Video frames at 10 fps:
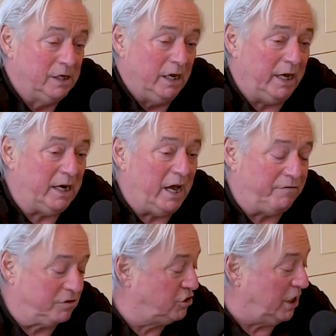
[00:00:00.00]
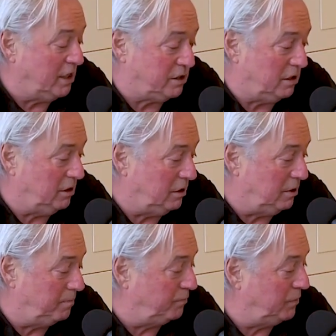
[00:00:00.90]
and I have to change
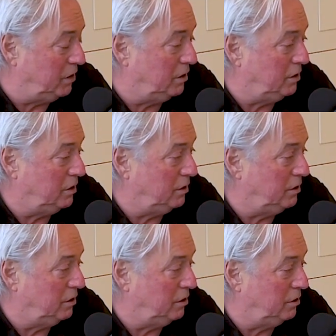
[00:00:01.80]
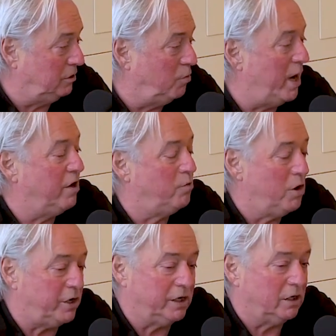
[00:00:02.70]
the way of
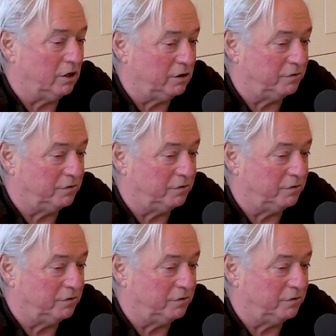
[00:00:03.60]
working a lot of